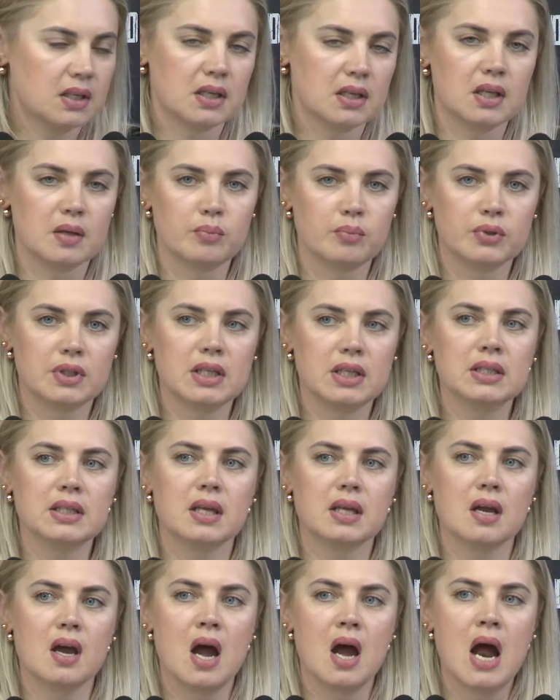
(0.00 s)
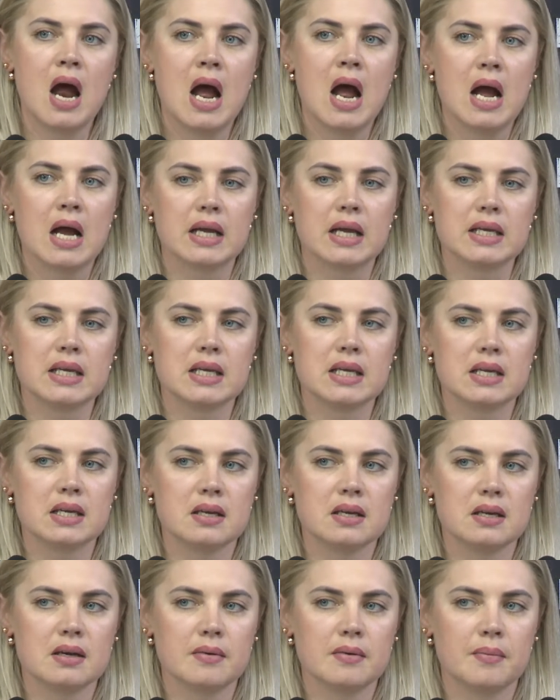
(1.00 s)
In 2022, those
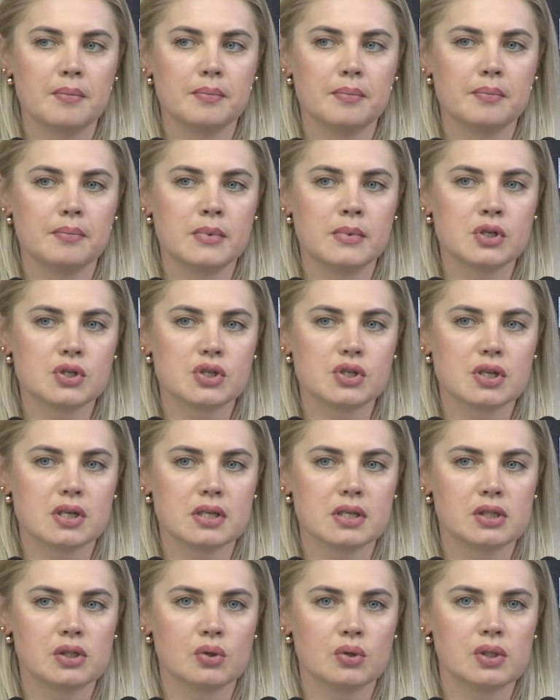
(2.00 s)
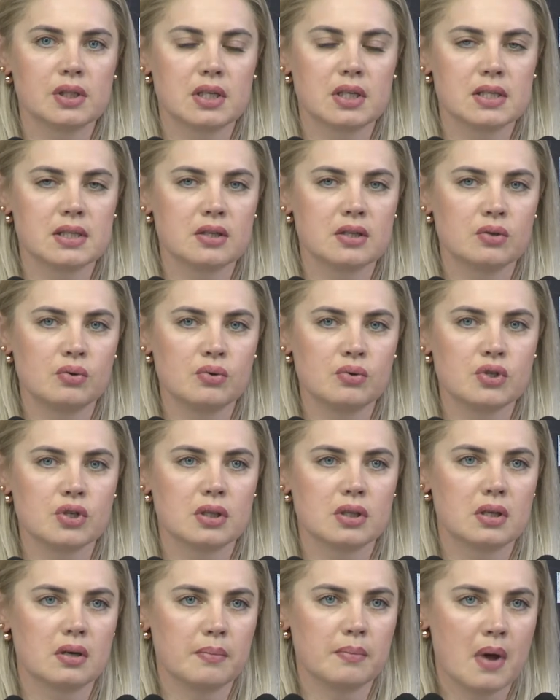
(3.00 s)
people were supposed to buy
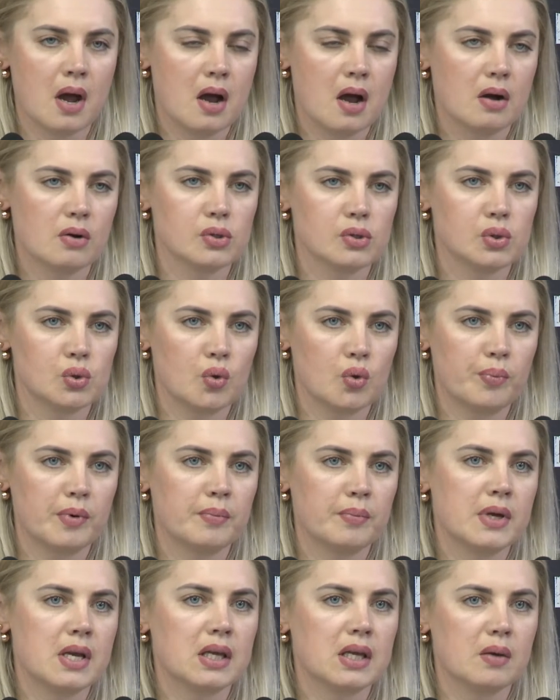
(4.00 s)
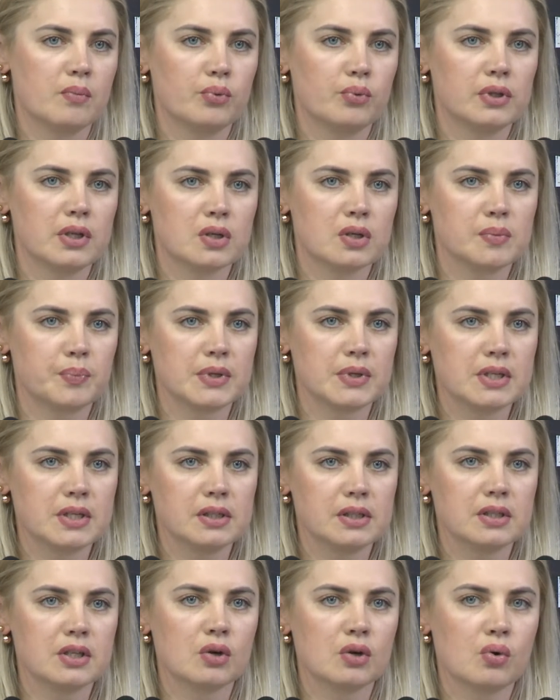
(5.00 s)
apartments or
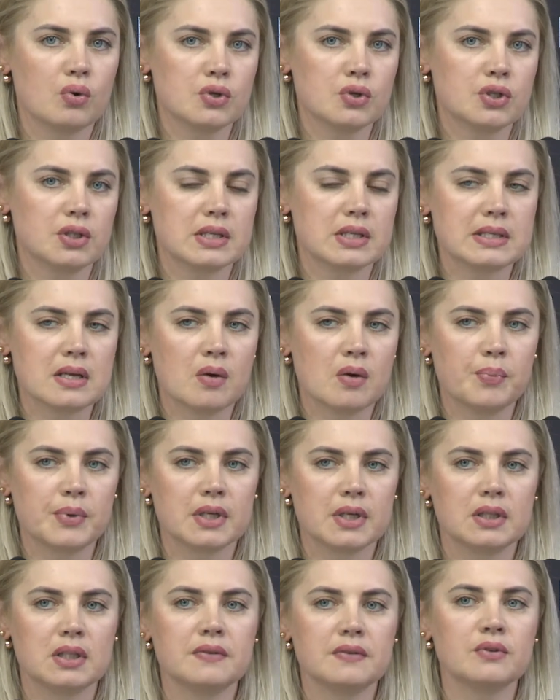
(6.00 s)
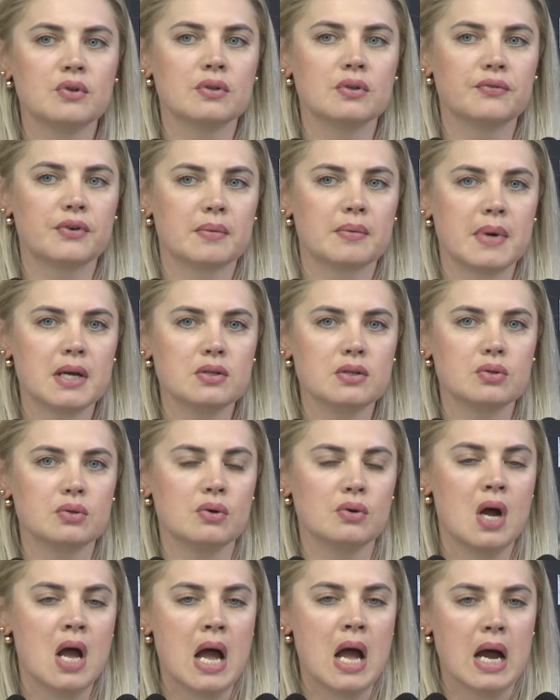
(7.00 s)
houses, and there were
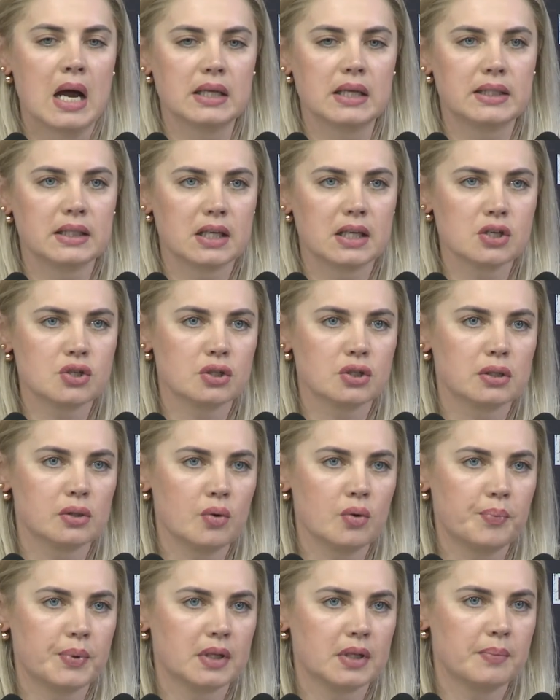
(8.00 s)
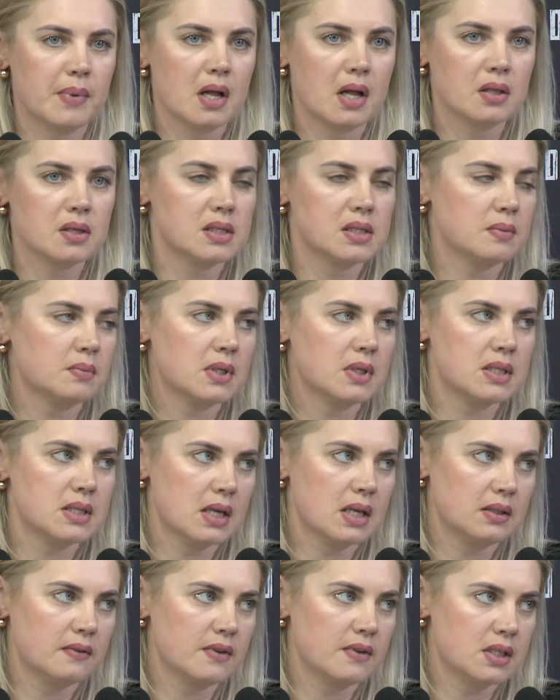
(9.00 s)

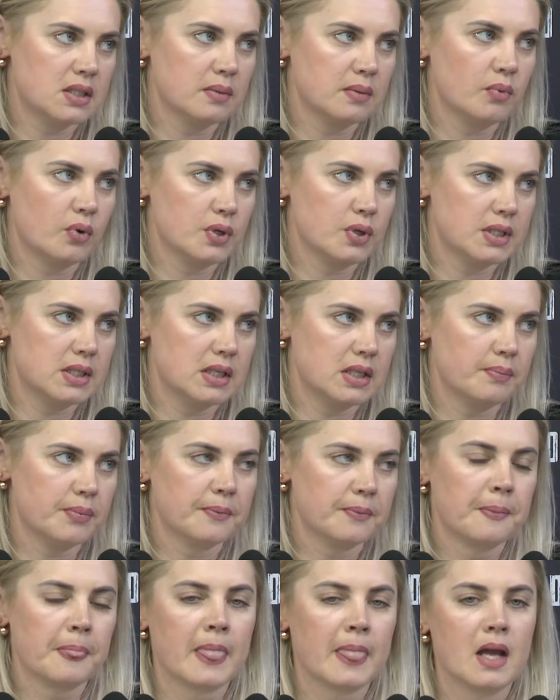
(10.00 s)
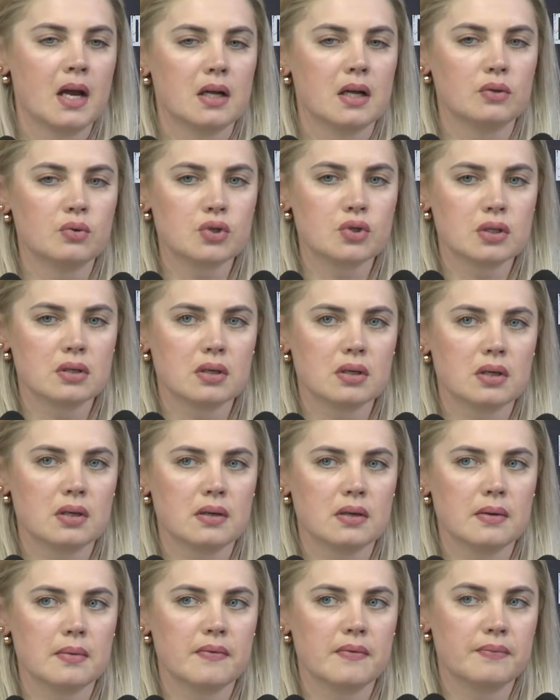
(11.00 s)
134 people who received this
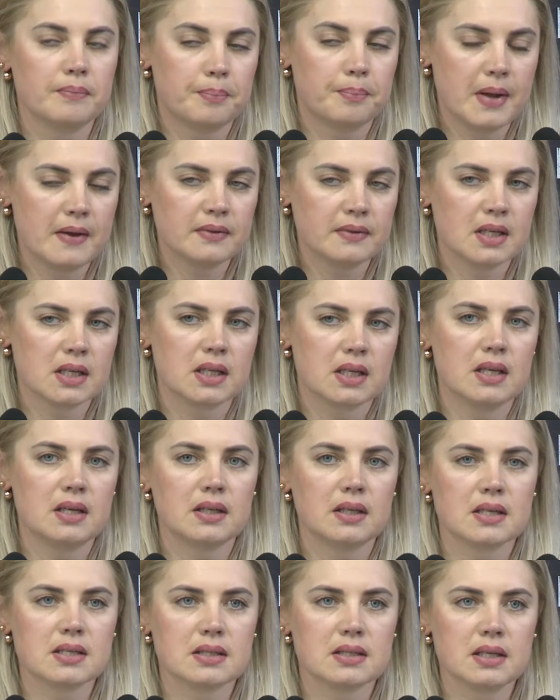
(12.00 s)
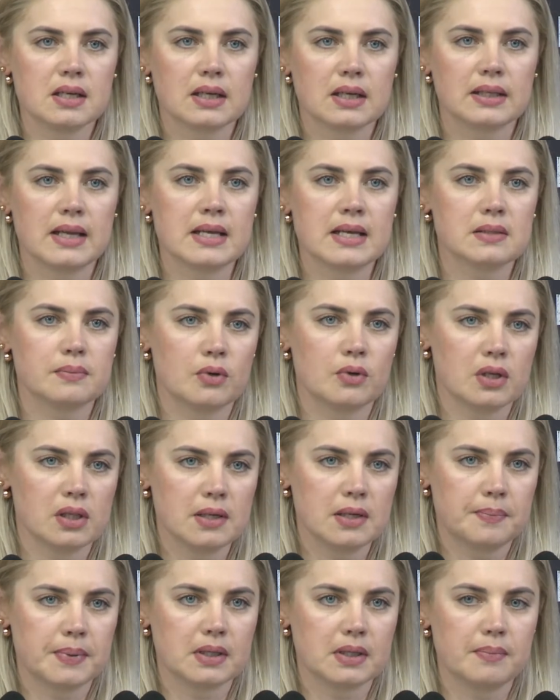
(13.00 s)
money, and 78
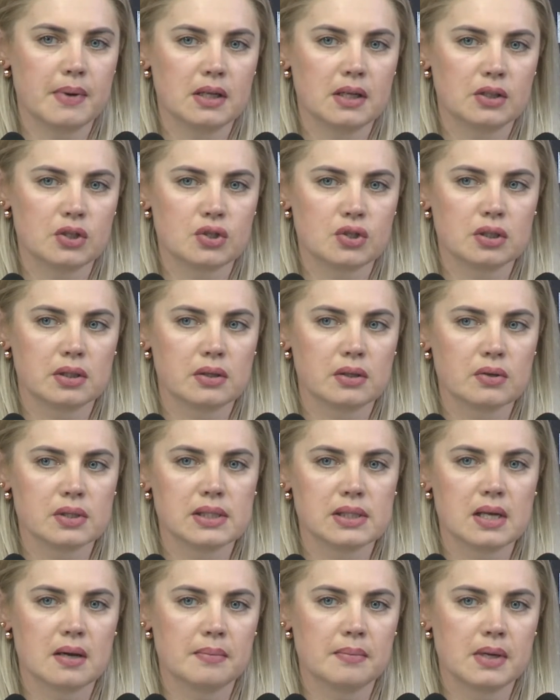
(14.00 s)
persons bought